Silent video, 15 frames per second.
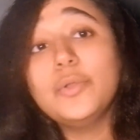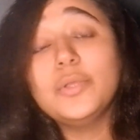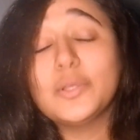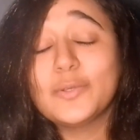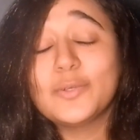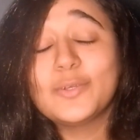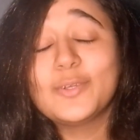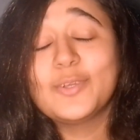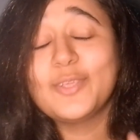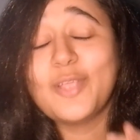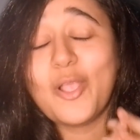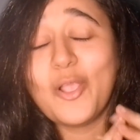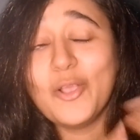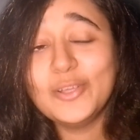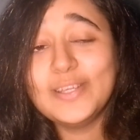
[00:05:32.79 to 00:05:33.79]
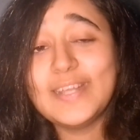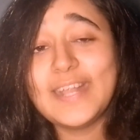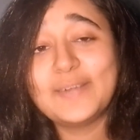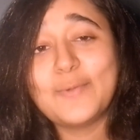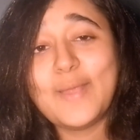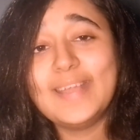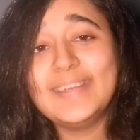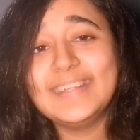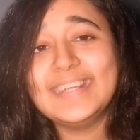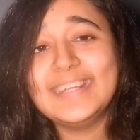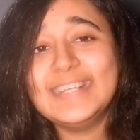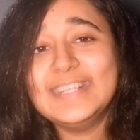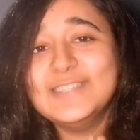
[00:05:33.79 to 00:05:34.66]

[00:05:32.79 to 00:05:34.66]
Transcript: you're good at writing and